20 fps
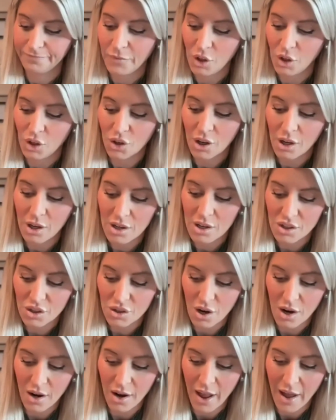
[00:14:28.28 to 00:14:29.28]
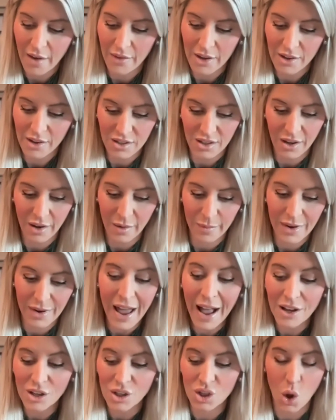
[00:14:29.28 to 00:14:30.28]
you're going to start having some
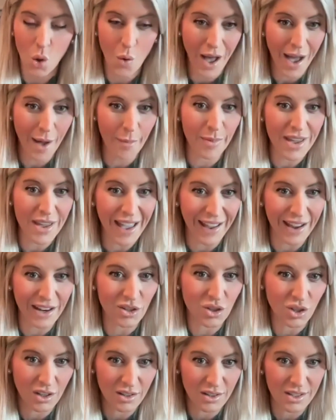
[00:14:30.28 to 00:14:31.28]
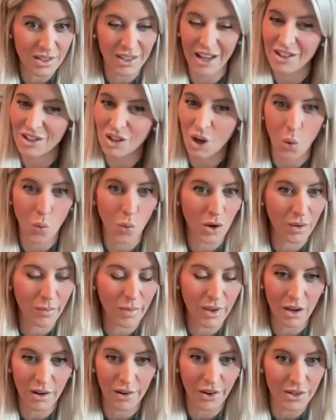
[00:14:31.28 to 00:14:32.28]
not so happy agents that don't want to
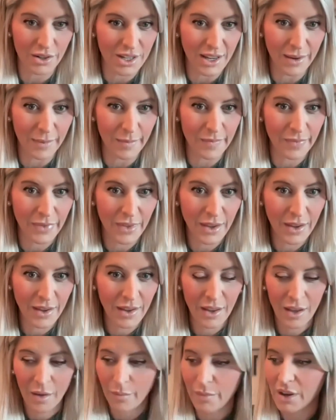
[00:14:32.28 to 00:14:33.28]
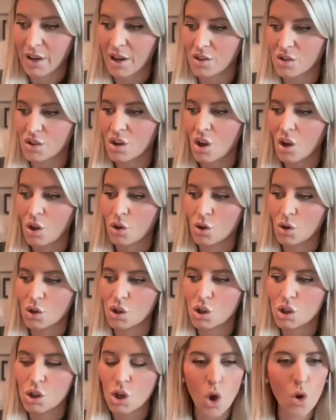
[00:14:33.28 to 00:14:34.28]
be on your team because you're
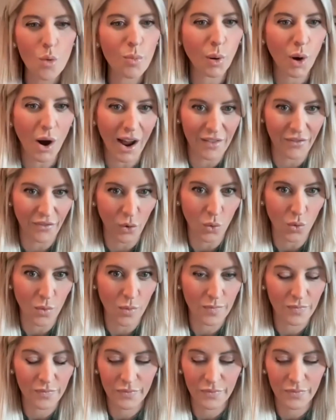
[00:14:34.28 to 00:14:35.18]
so prideful.